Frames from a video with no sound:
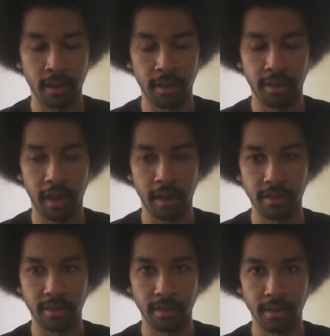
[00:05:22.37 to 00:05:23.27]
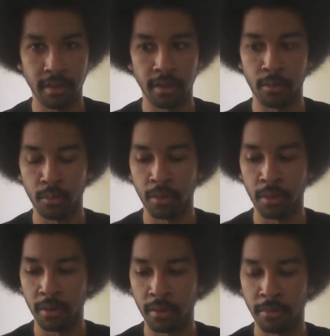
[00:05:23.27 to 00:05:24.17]
set,
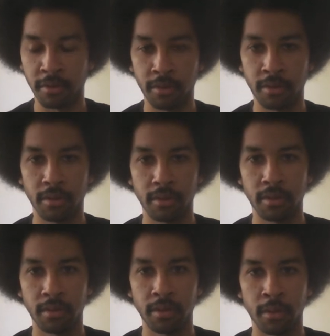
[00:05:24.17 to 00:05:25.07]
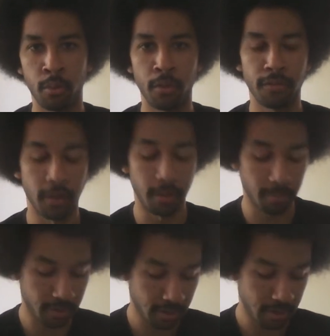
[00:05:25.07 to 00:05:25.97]
the war
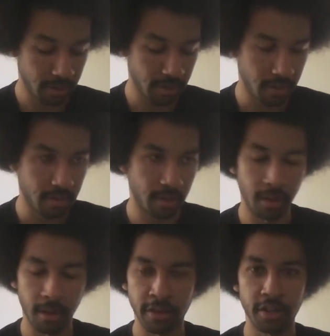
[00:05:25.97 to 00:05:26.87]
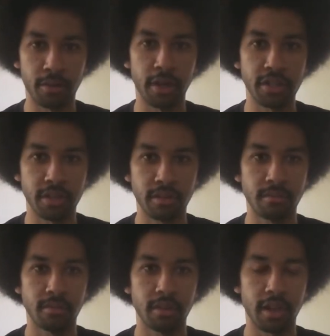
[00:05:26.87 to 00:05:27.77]
films, A
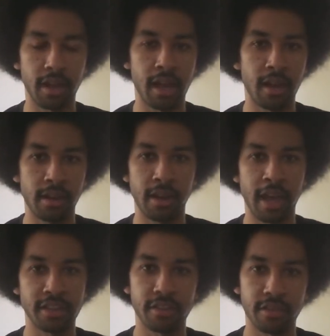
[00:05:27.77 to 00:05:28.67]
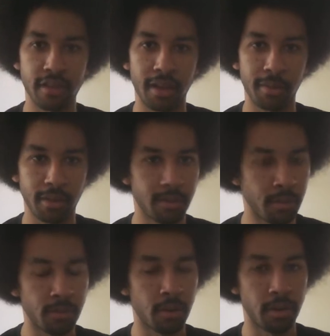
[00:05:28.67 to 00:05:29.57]
Generation, Canal, and Ashes and Diamonds.
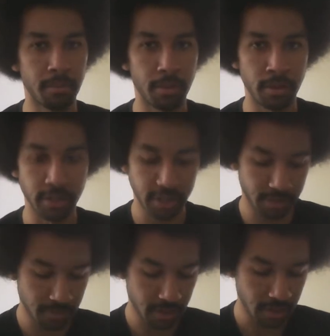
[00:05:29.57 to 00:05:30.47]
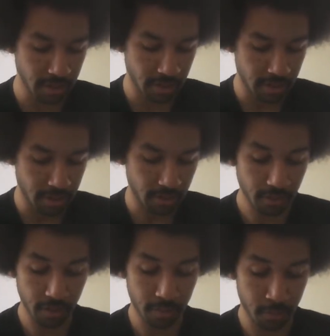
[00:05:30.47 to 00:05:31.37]
Those were all in Polish. So
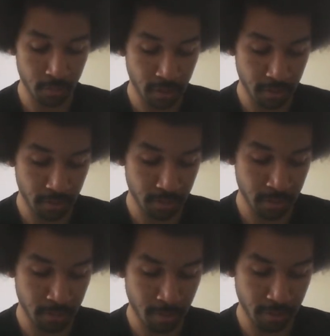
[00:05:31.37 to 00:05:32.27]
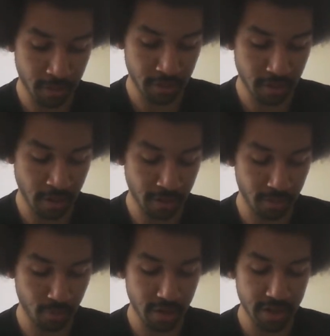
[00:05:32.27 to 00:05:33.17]
that was why those are represented.
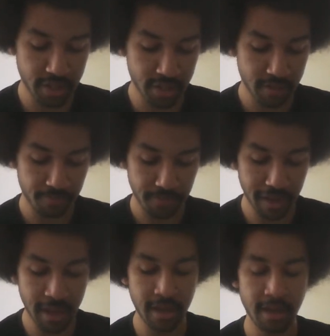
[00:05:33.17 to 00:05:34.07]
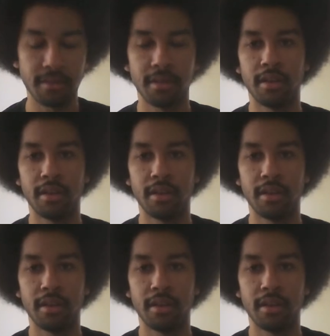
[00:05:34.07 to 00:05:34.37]
Swedish, 8.